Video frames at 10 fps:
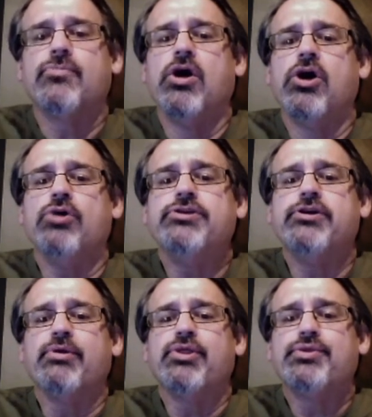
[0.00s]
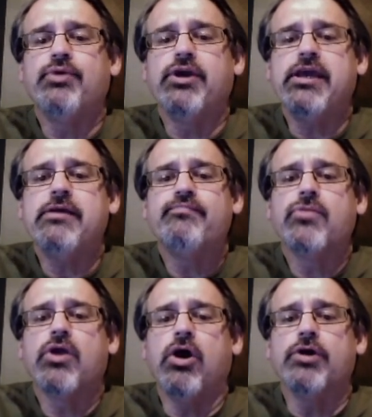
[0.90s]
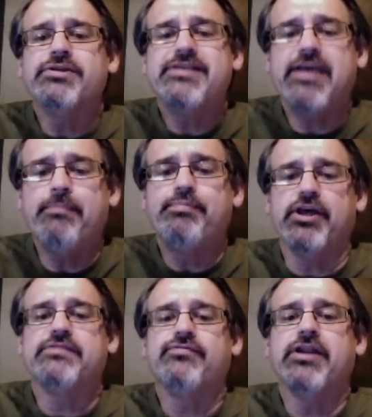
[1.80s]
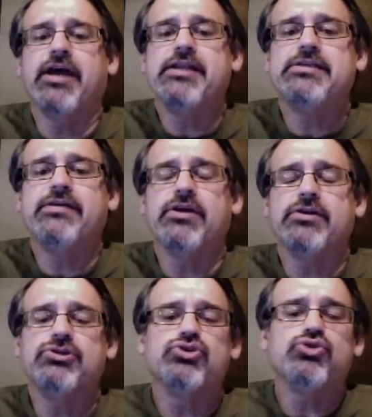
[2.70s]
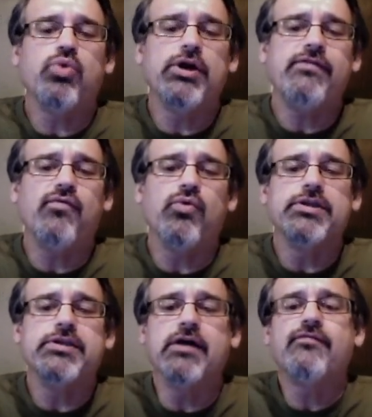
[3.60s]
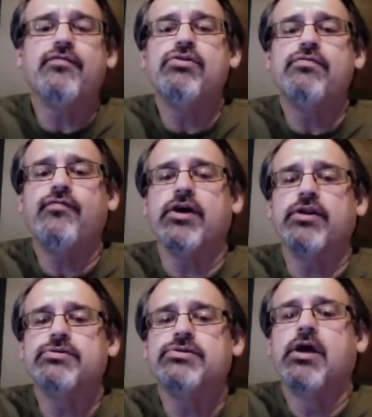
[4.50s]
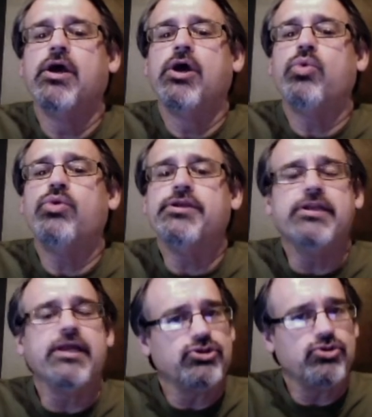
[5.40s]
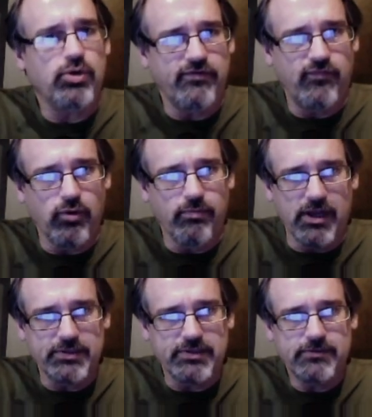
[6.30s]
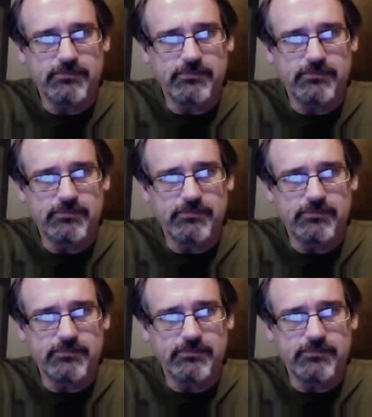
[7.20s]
OTO number 3 are the templates for $97. You have 24 done-for-you funnels within the next 24 months.